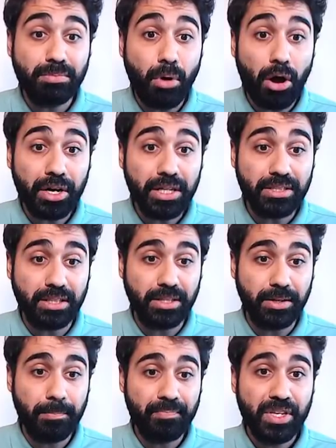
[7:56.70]
marketing.
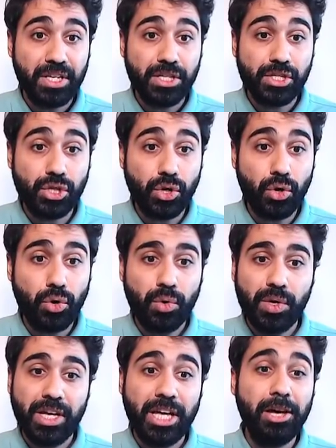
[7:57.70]
So
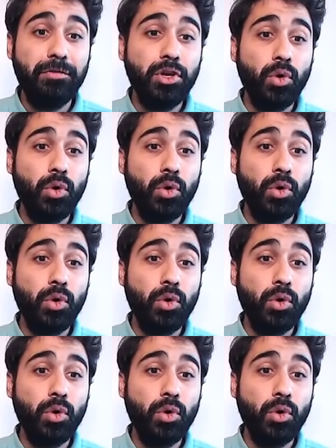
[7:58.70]
if you